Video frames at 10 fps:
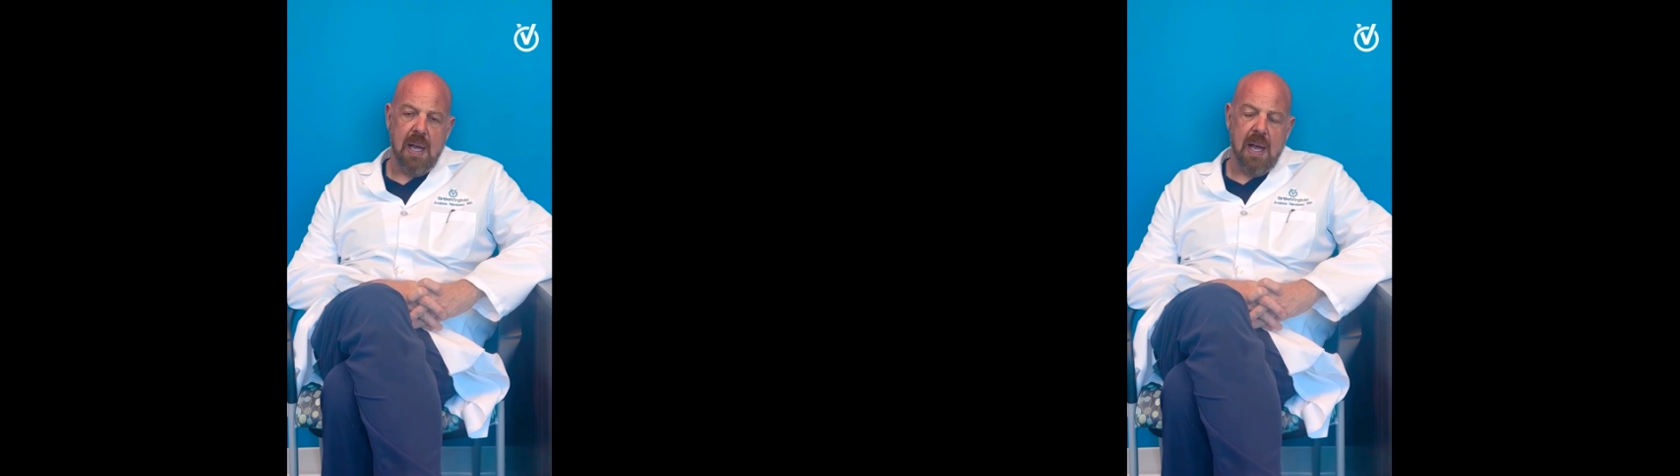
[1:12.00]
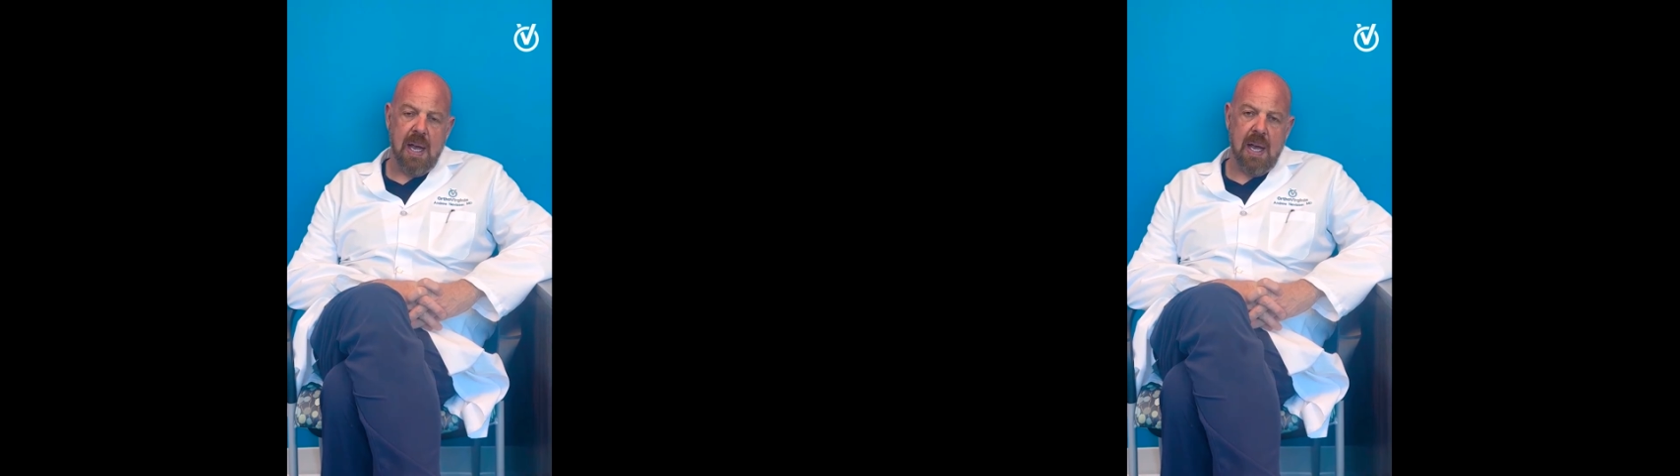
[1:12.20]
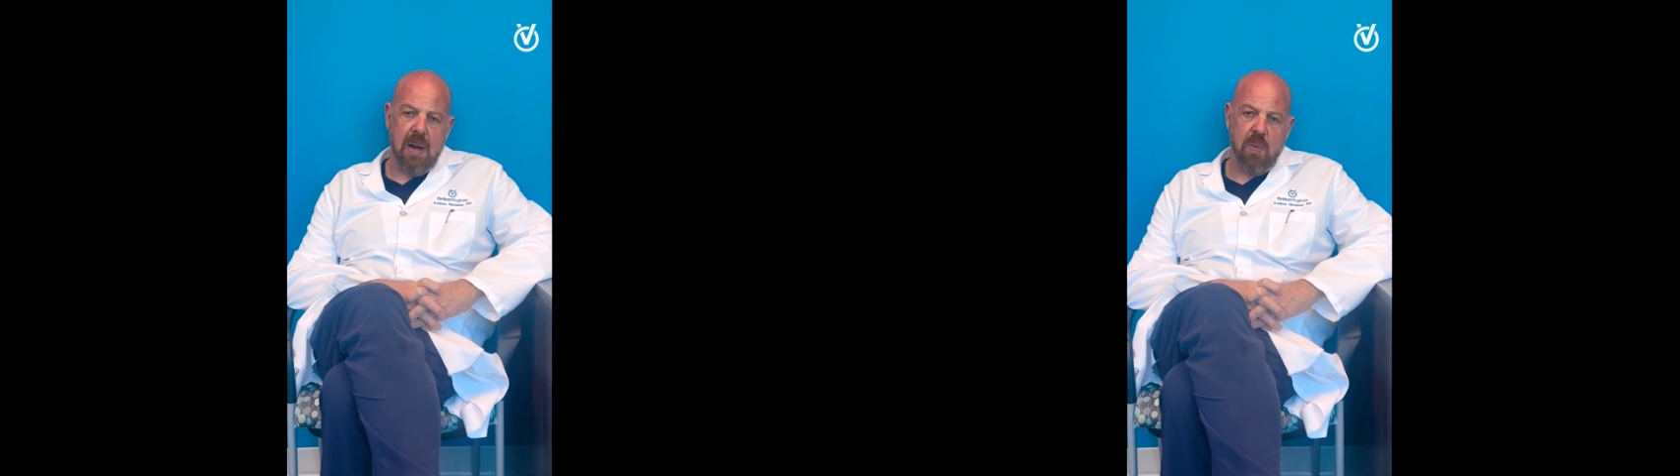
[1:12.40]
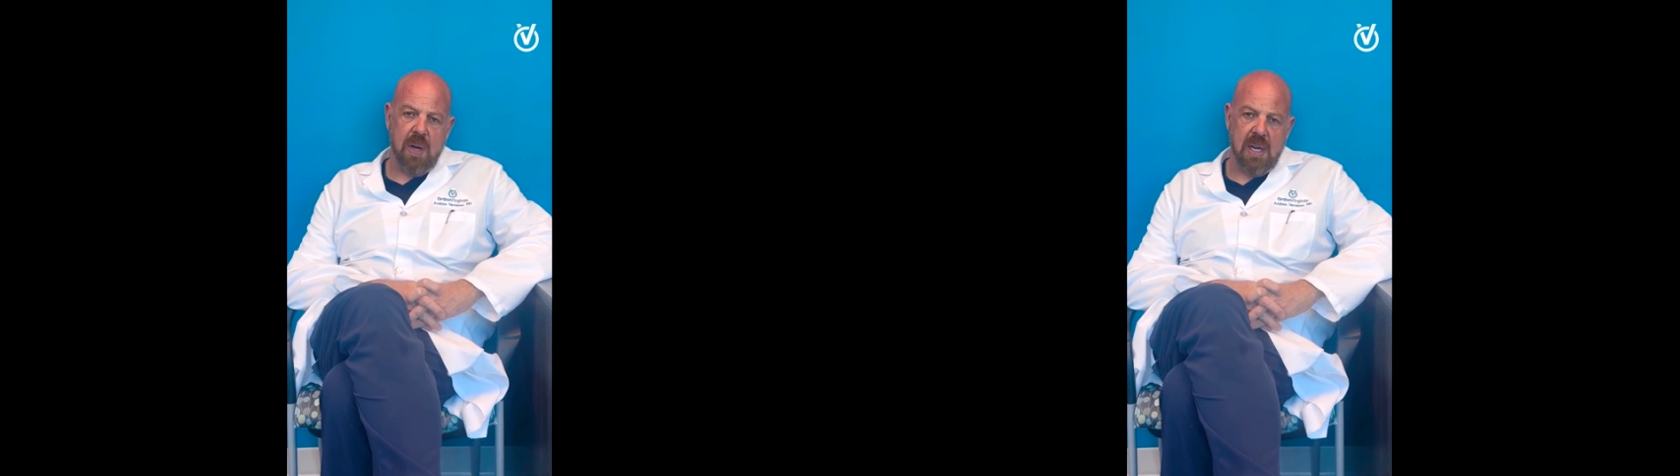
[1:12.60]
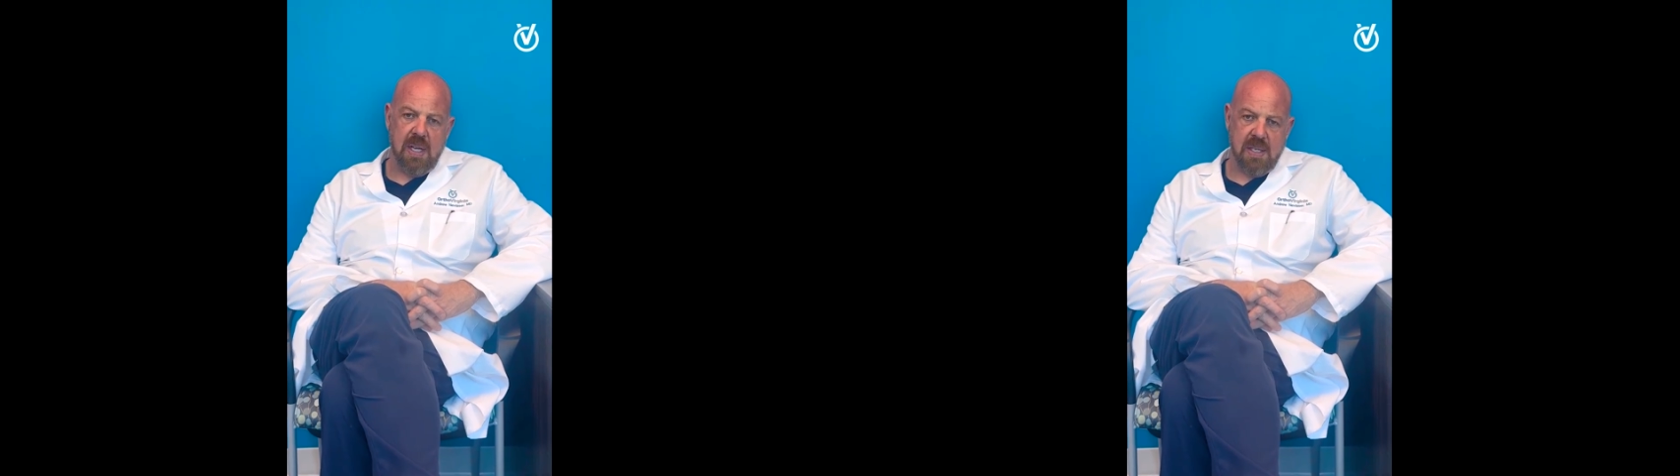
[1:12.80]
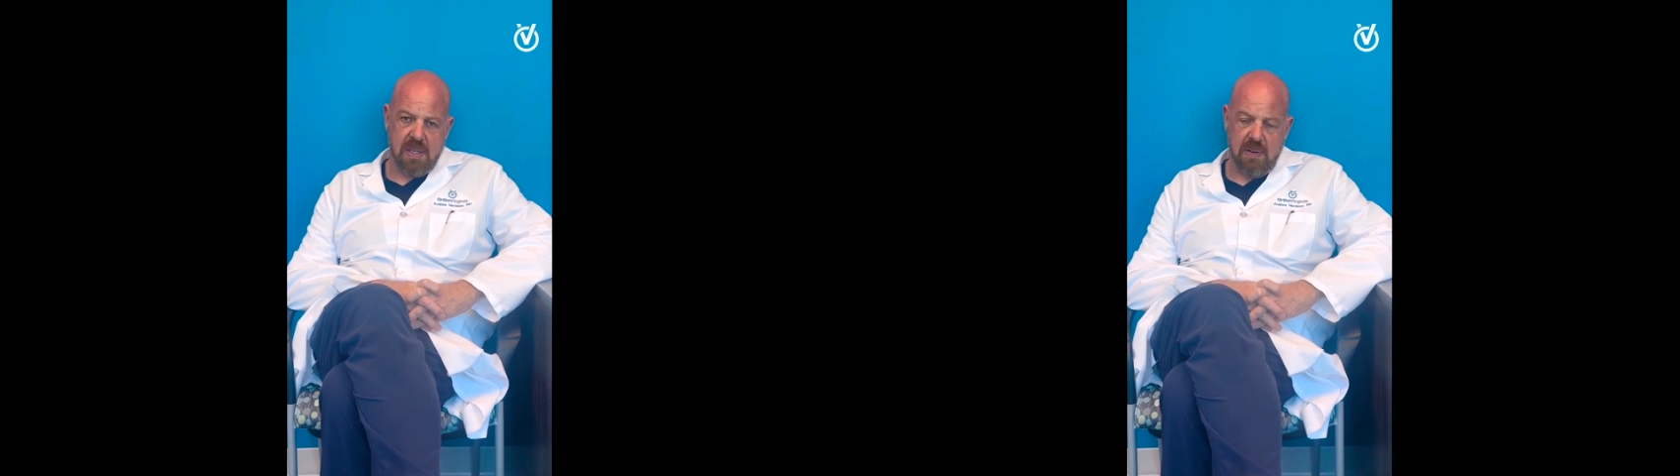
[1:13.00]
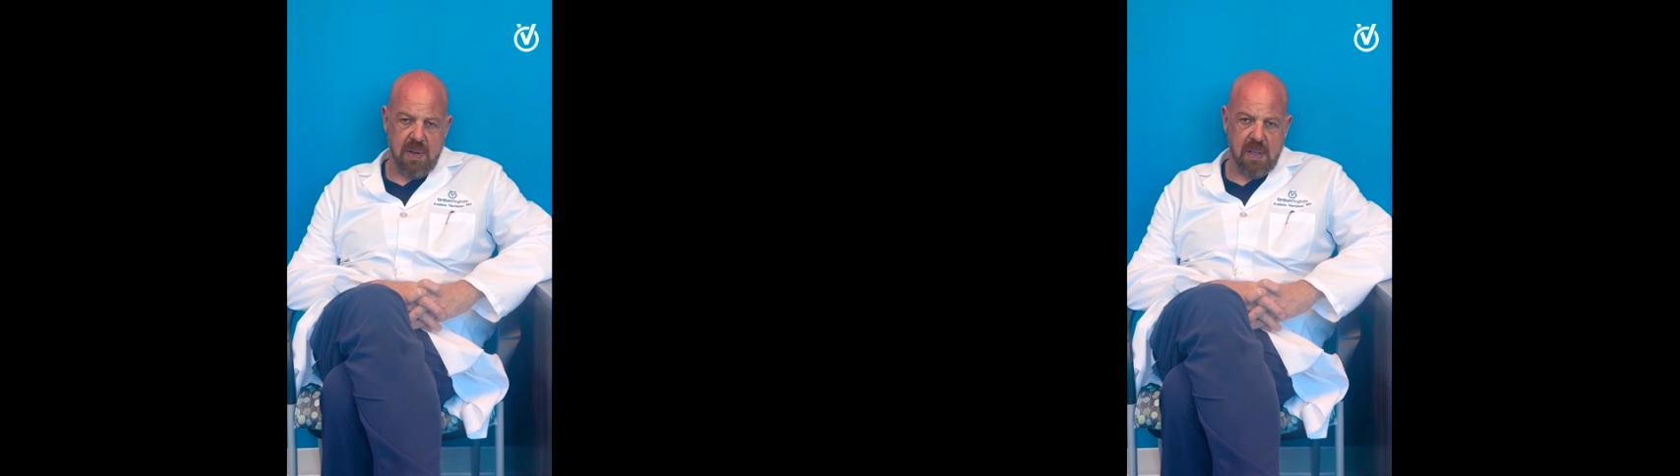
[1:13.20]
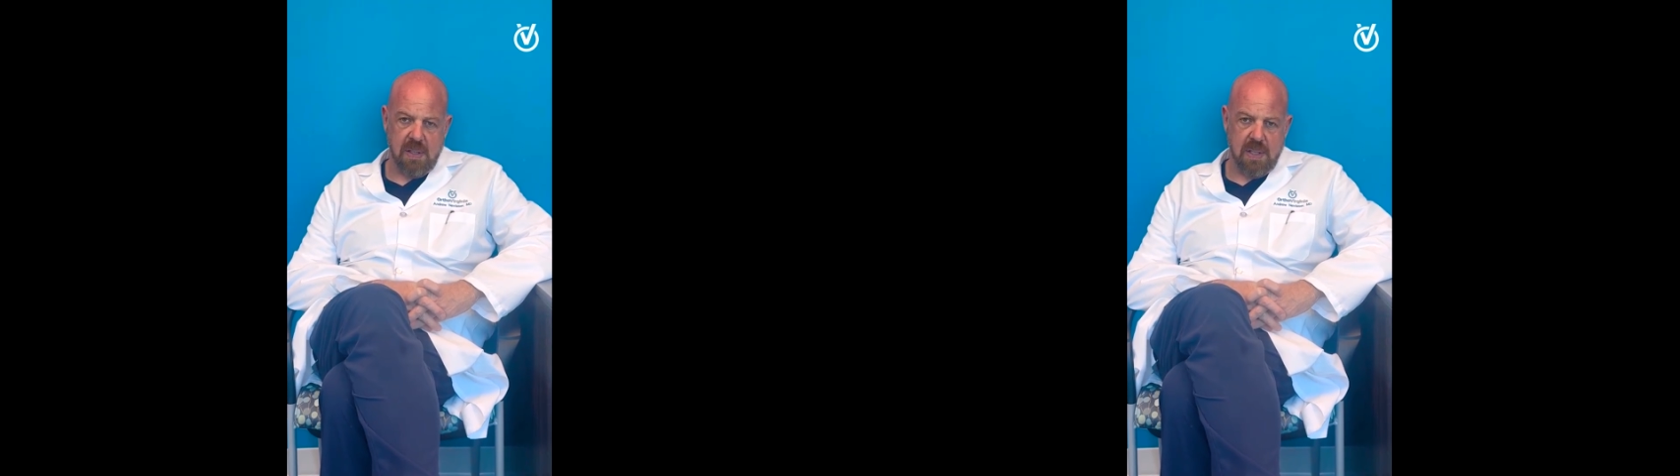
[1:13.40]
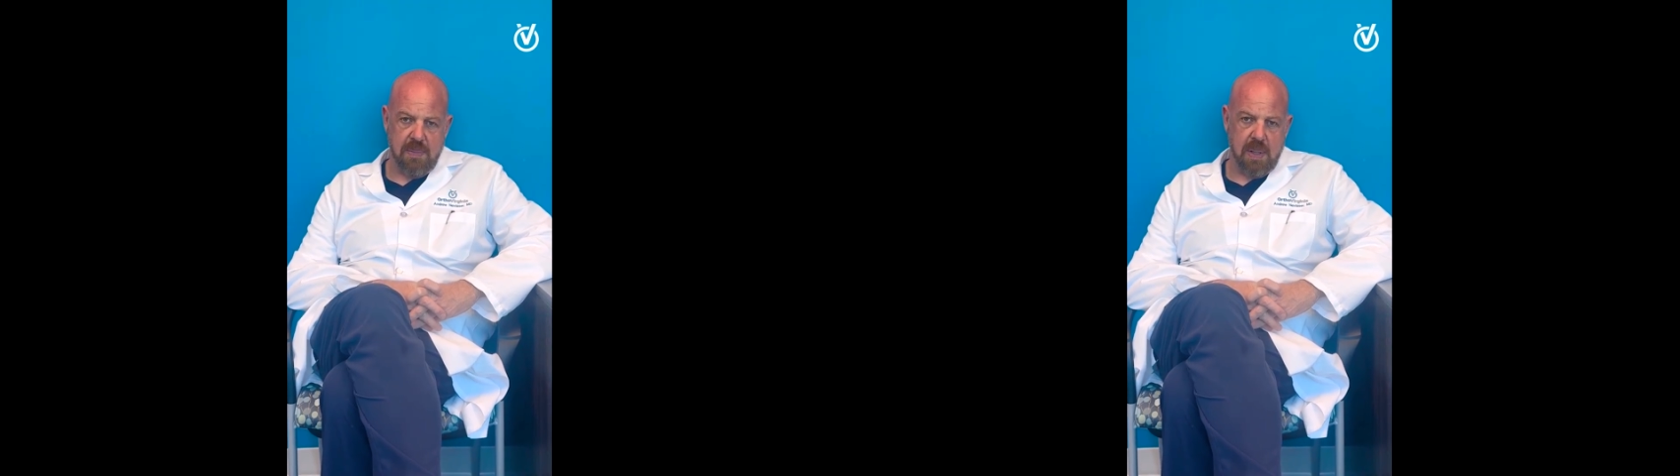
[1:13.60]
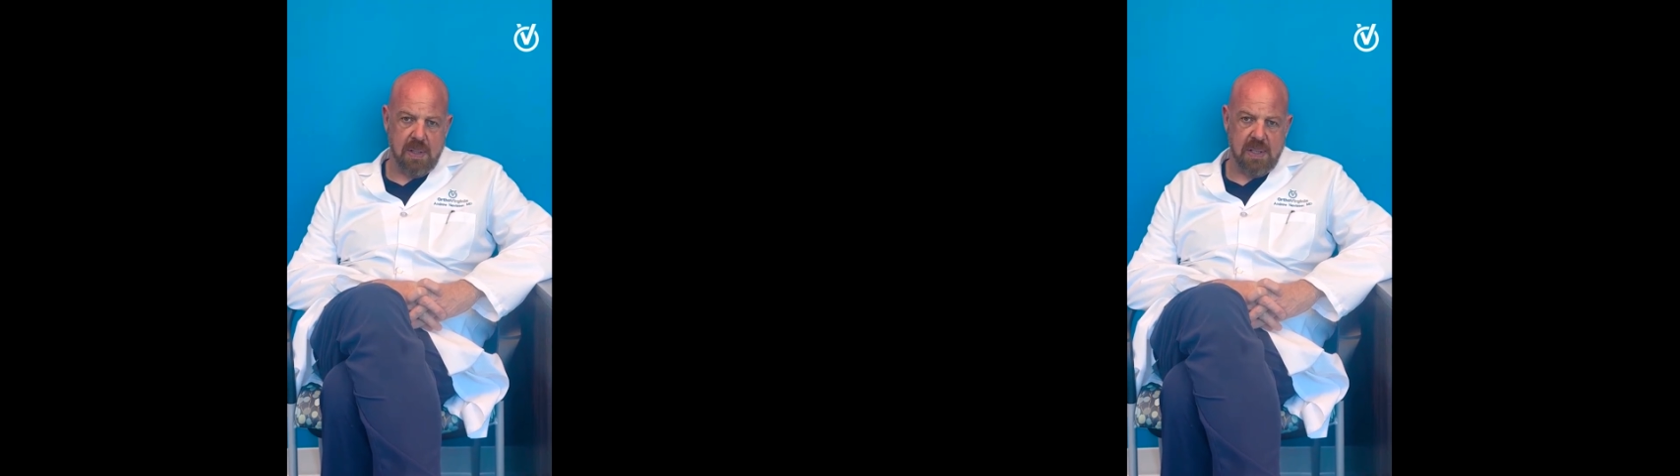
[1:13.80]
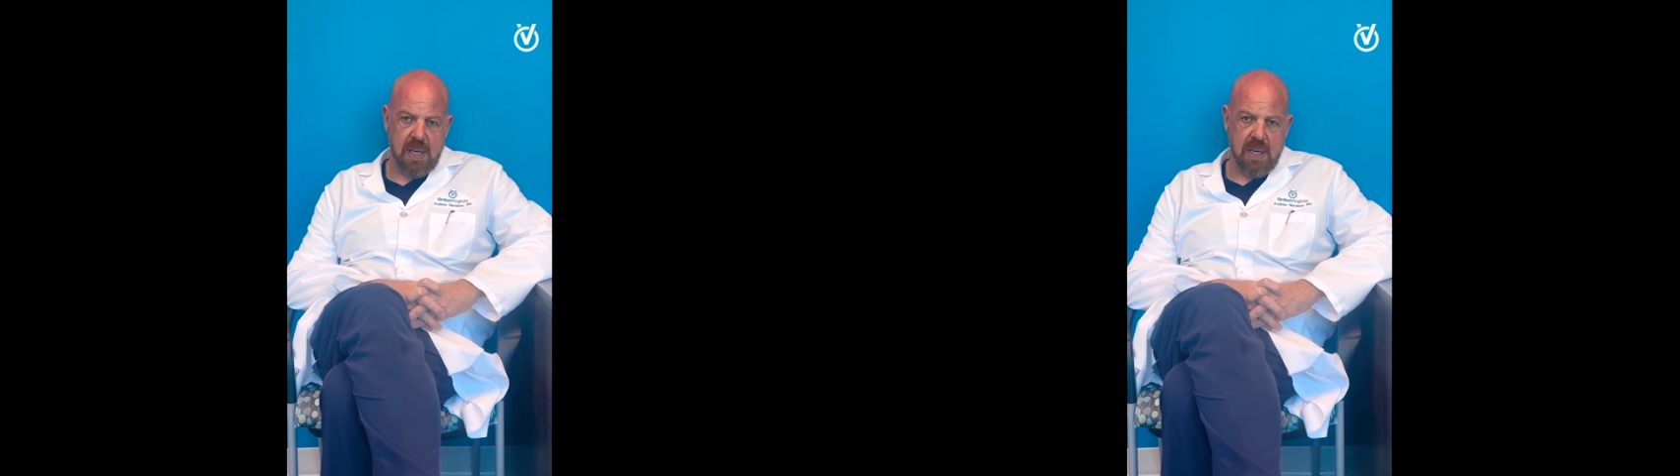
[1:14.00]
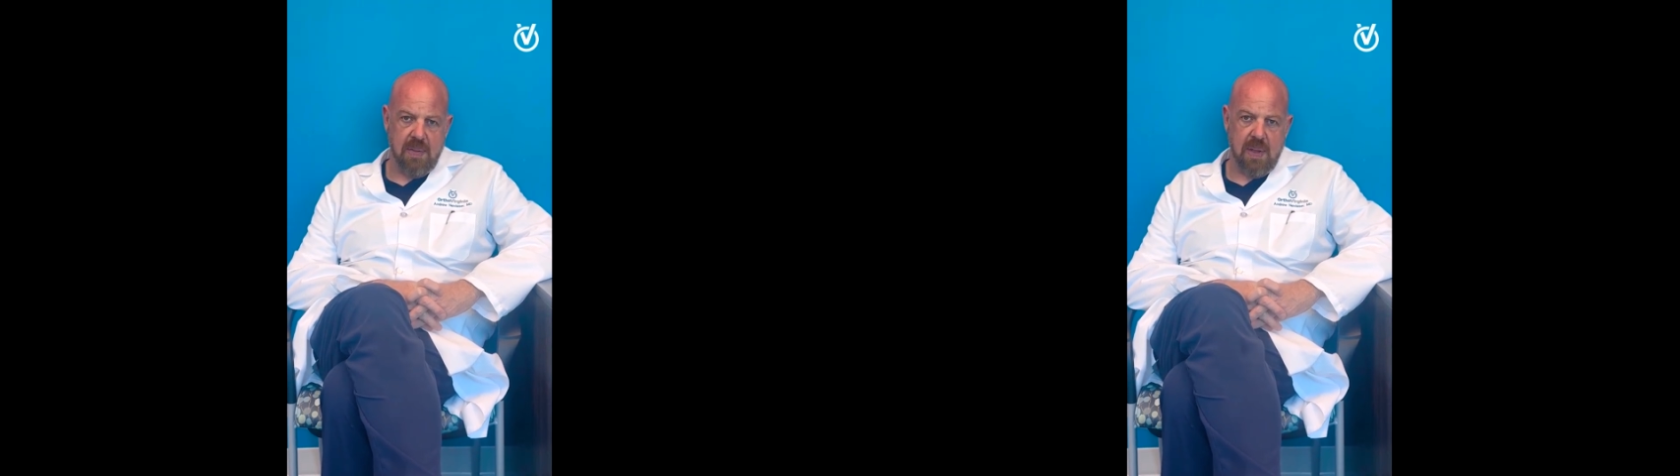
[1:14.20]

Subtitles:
And when it is severely debilitating,